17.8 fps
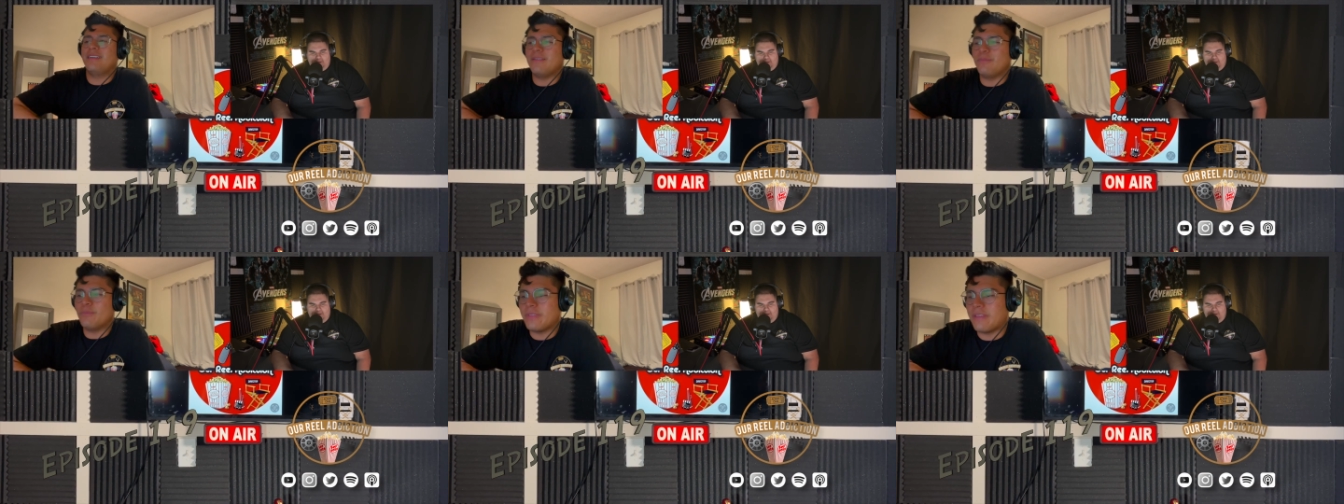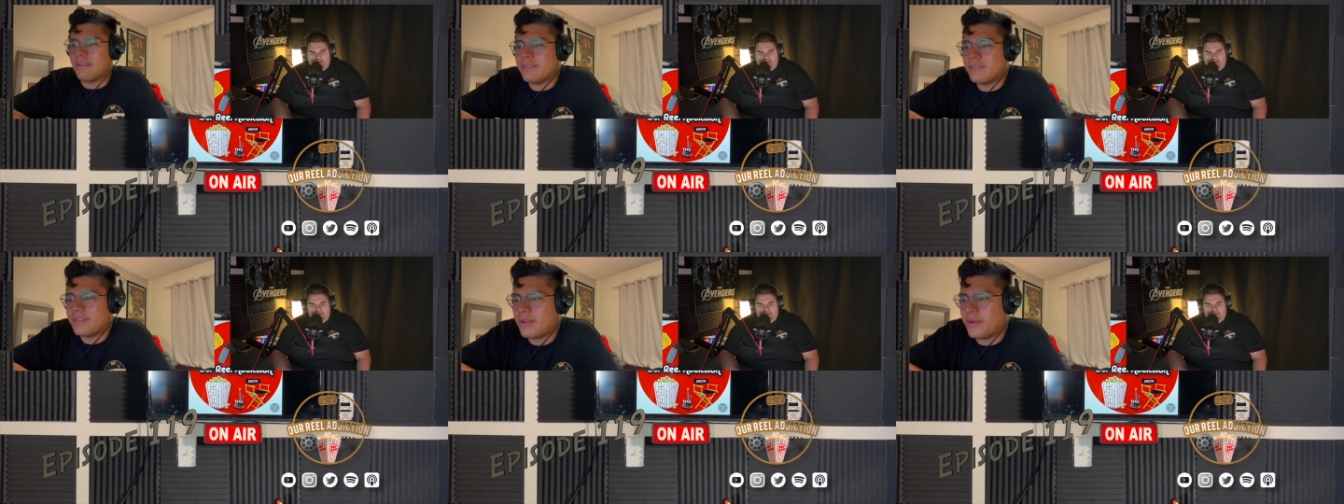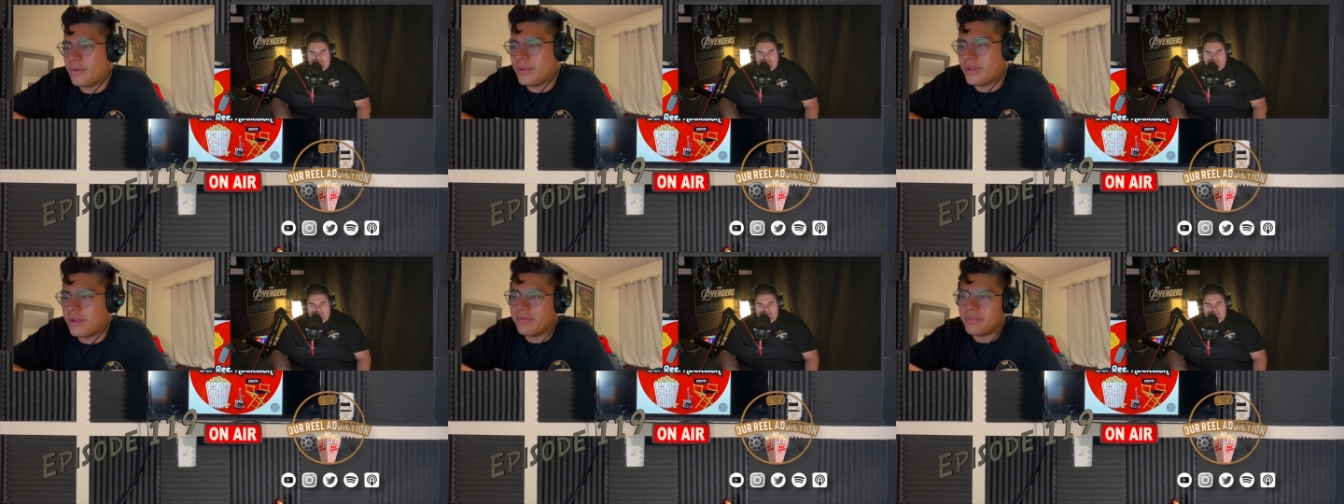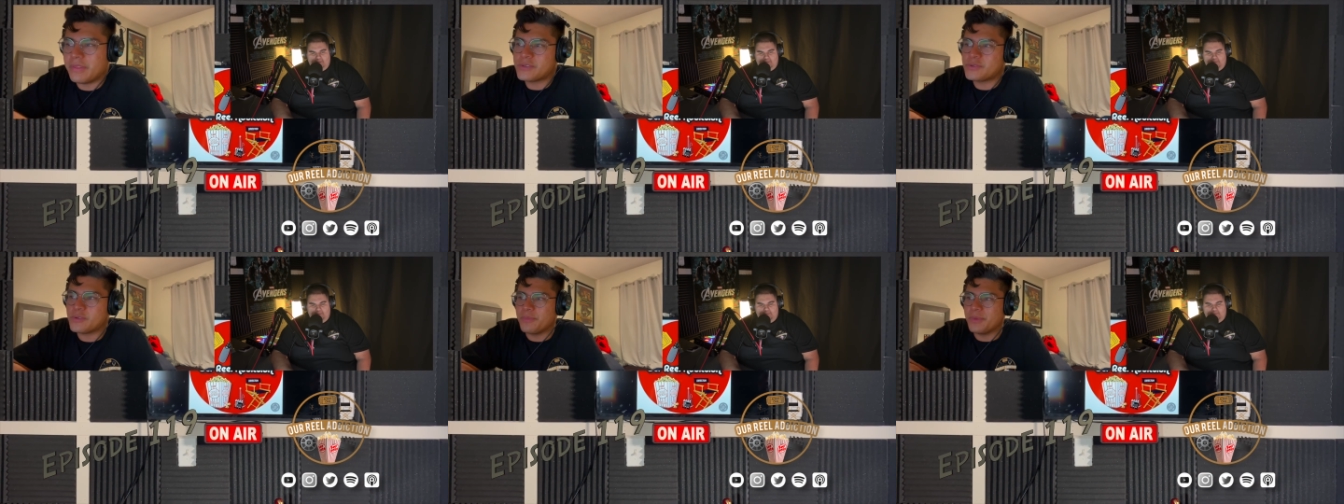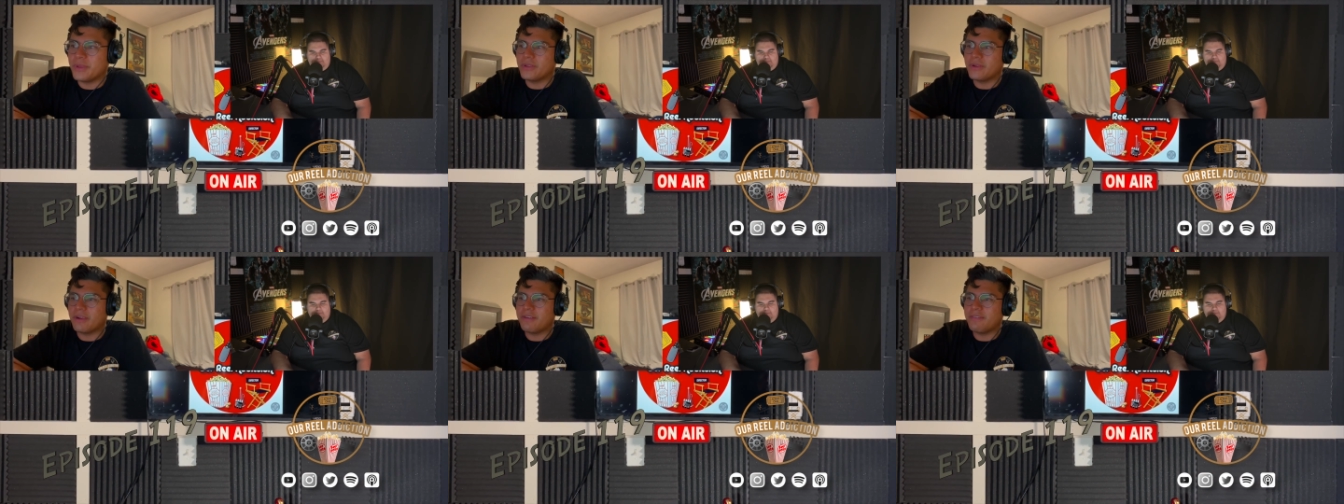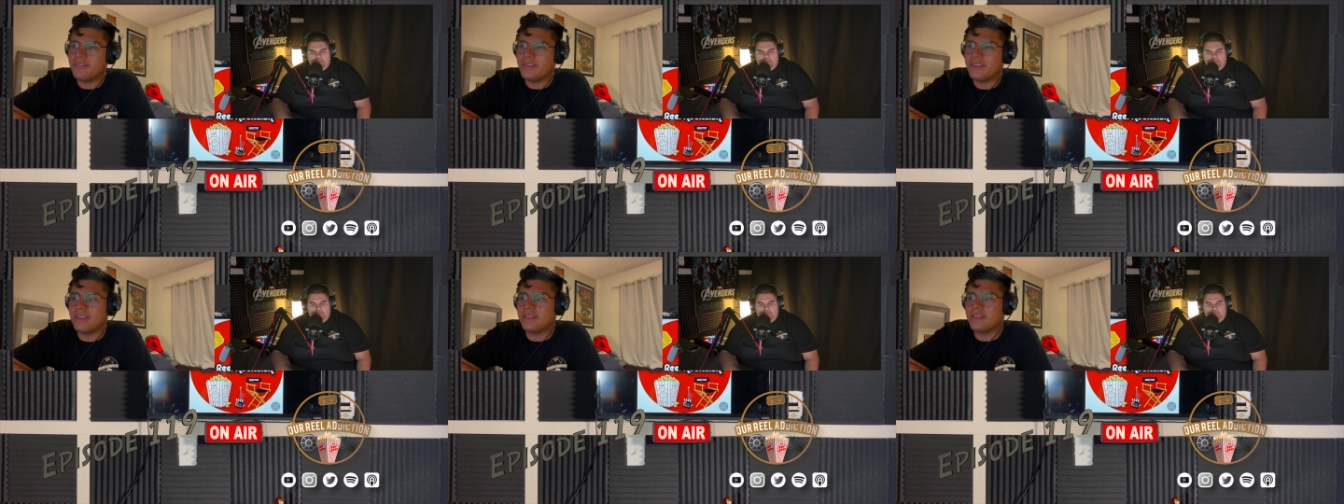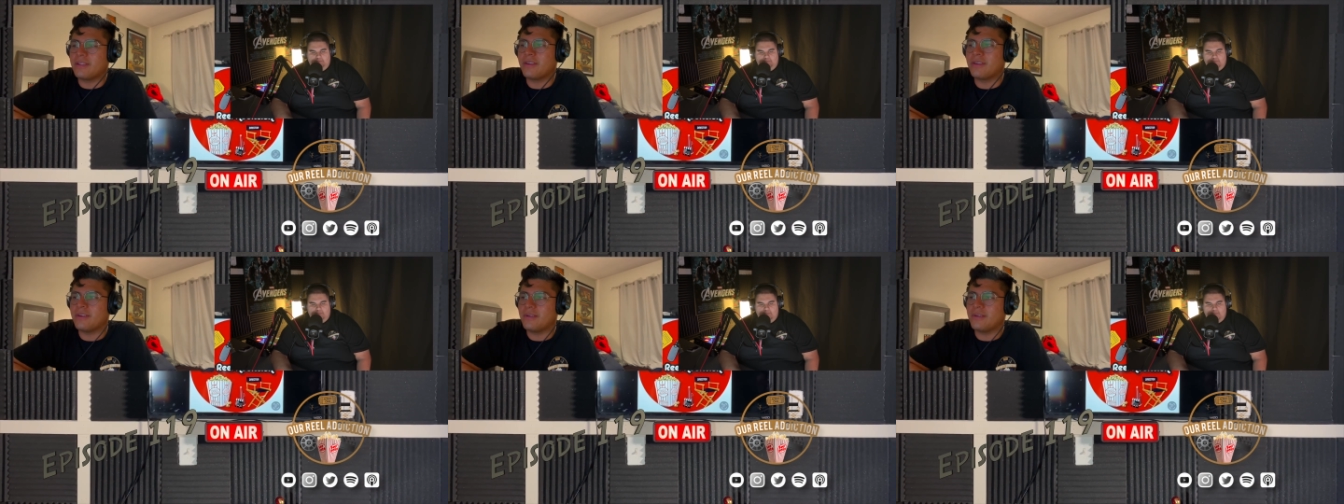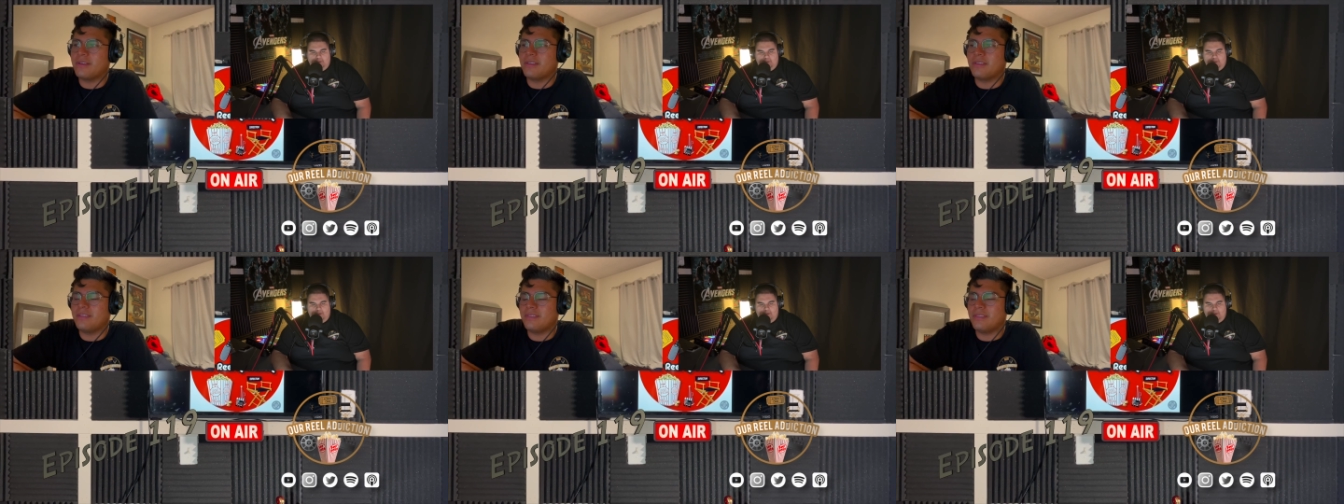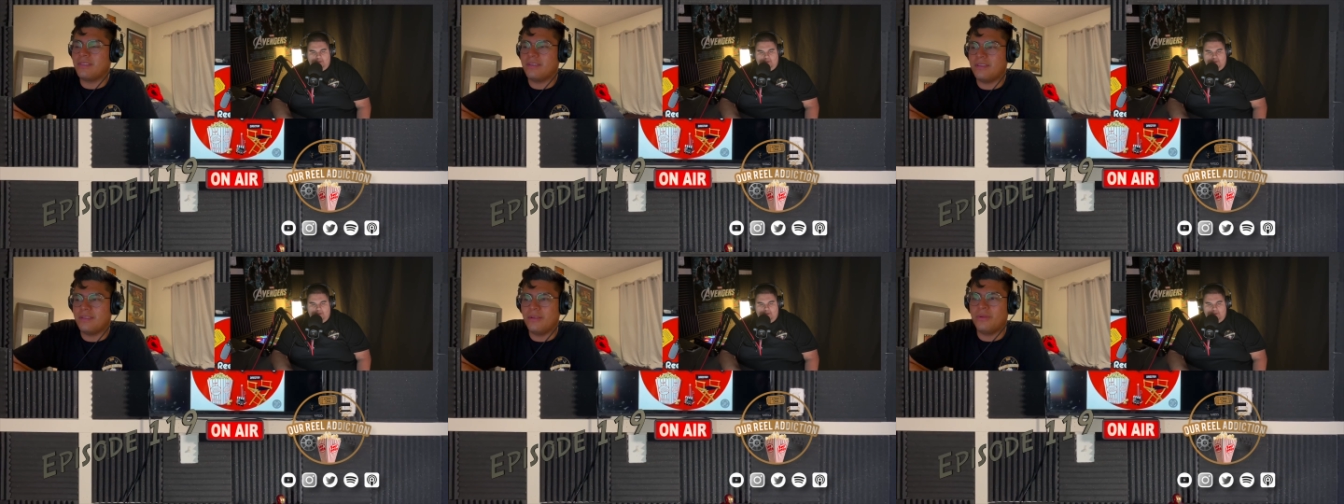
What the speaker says: with everything going on with Ezra Miller, I feel like the